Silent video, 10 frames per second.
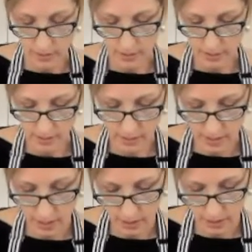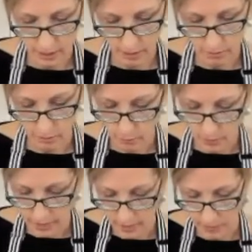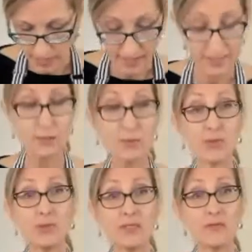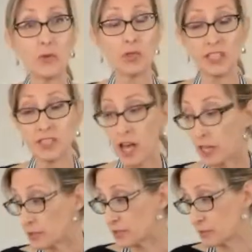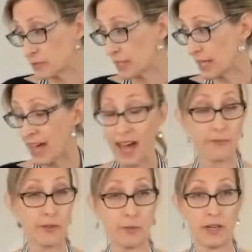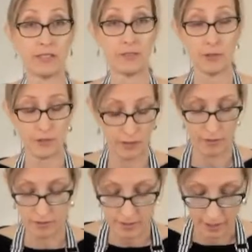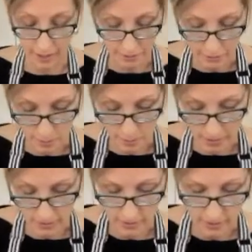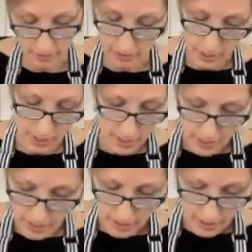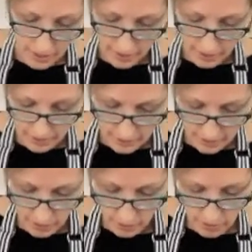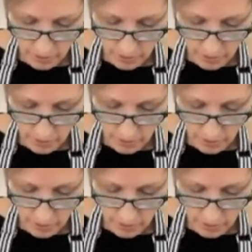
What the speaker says: This is such a cute little baking pan. And this was only $14. It was like half the price of those others that I had already bought. So who